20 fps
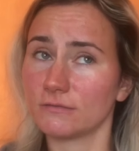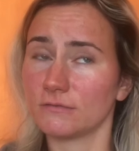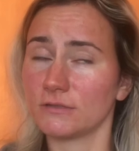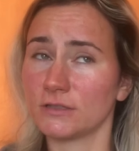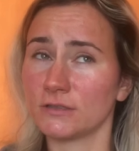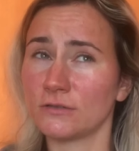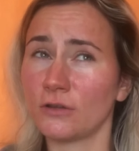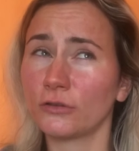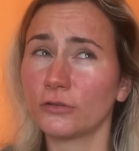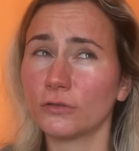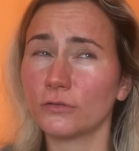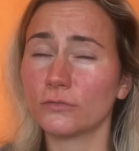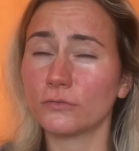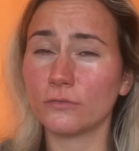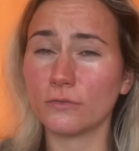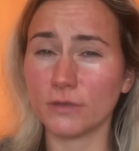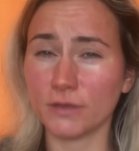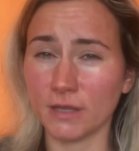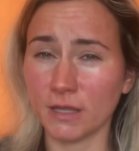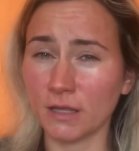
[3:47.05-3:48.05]
not
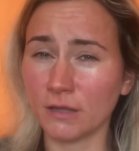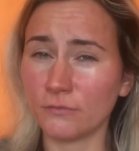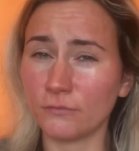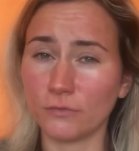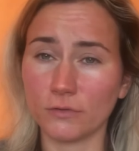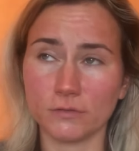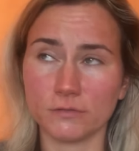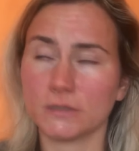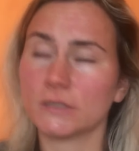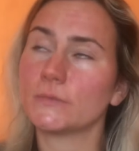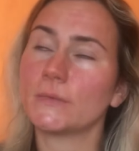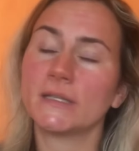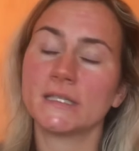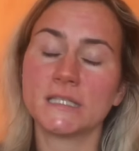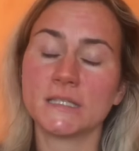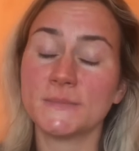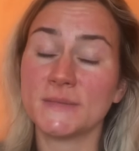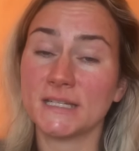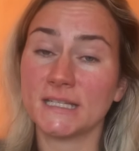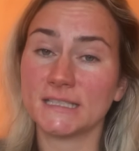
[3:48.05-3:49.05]
to think for
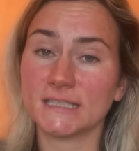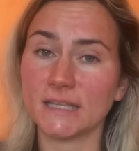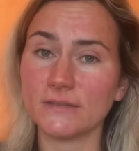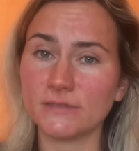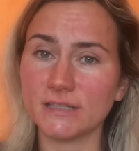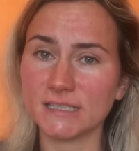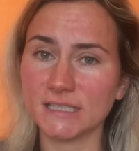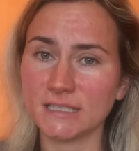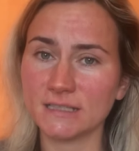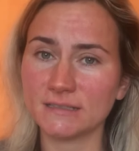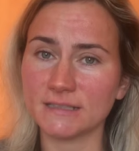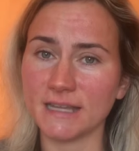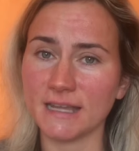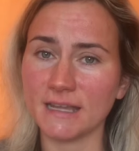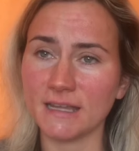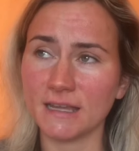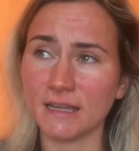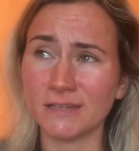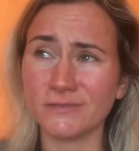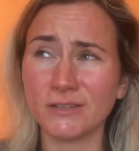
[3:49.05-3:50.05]
20 minutes every single
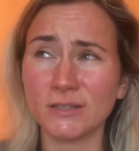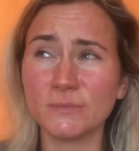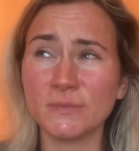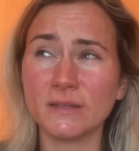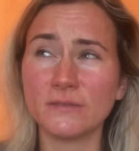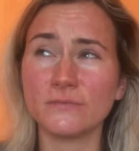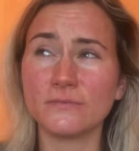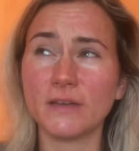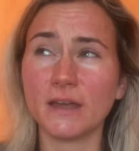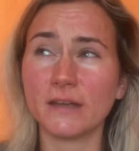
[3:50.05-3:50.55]
day, it will be